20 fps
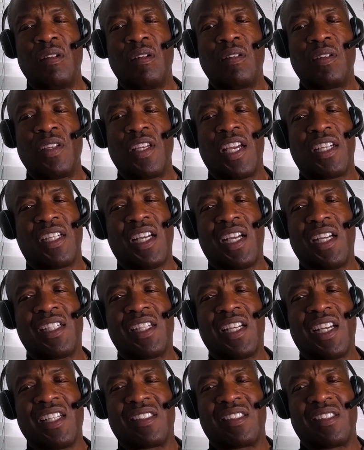Yeah,
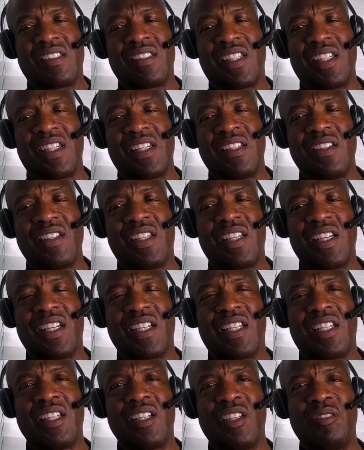cats, you can't
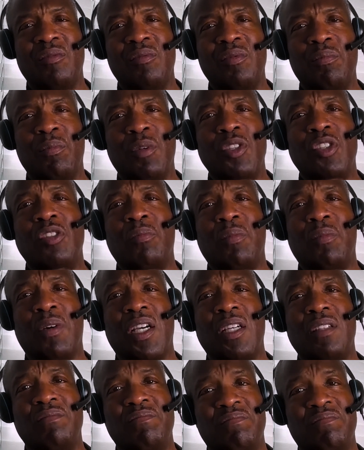kill them. Much to my,